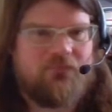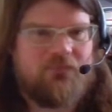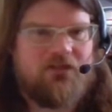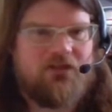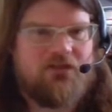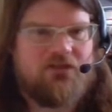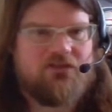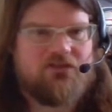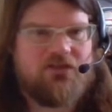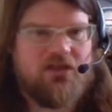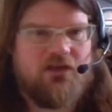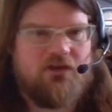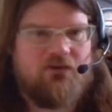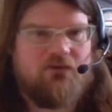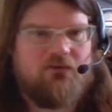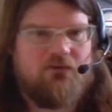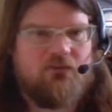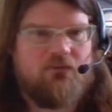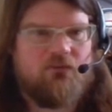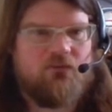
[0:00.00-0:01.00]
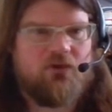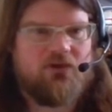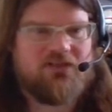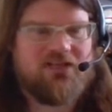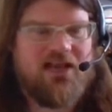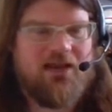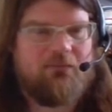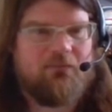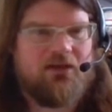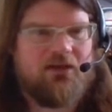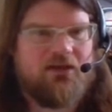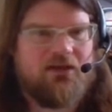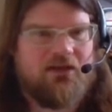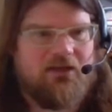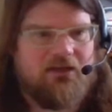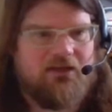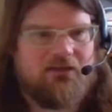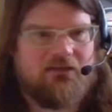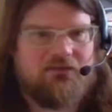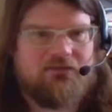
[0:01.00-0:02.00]
So what's happening
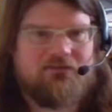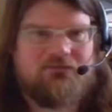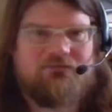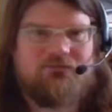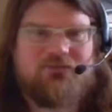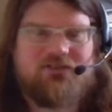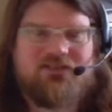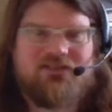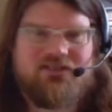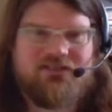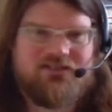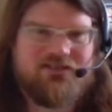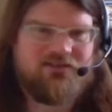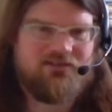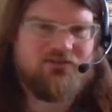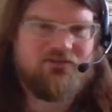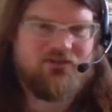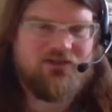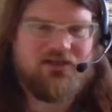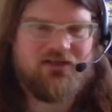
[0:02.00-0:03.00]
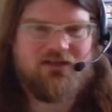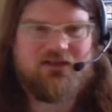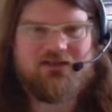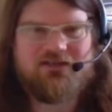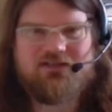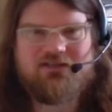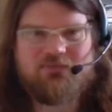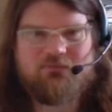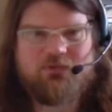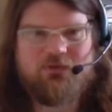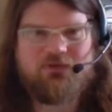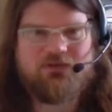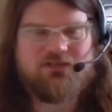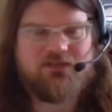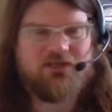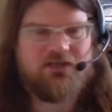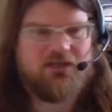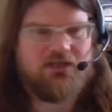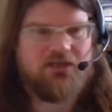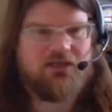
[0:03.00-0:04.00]
here, which is annoying, I didn't spot this
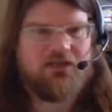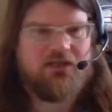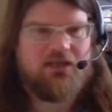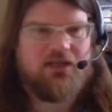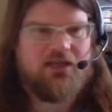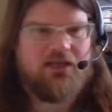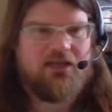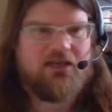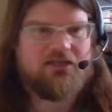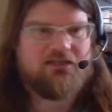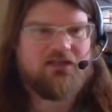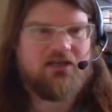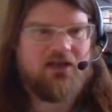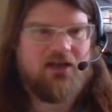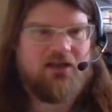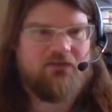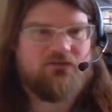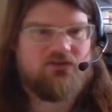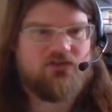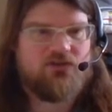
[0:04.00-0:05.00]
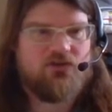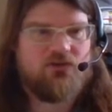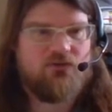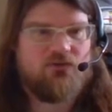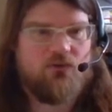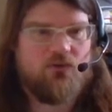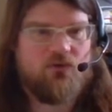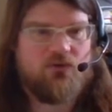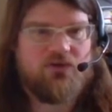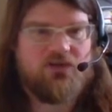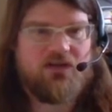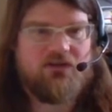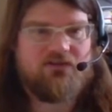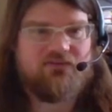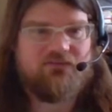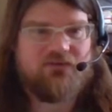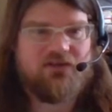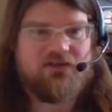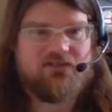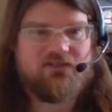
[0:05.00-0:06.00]
earlier, is that I have two audio
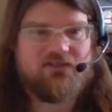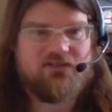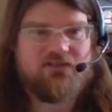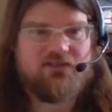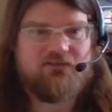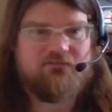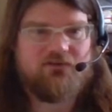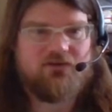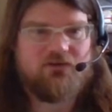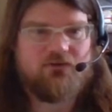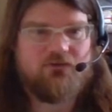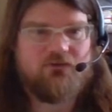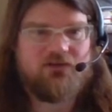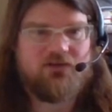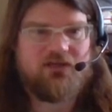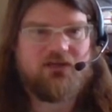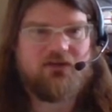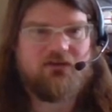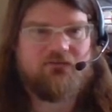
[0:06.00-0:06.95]
devices that are recording.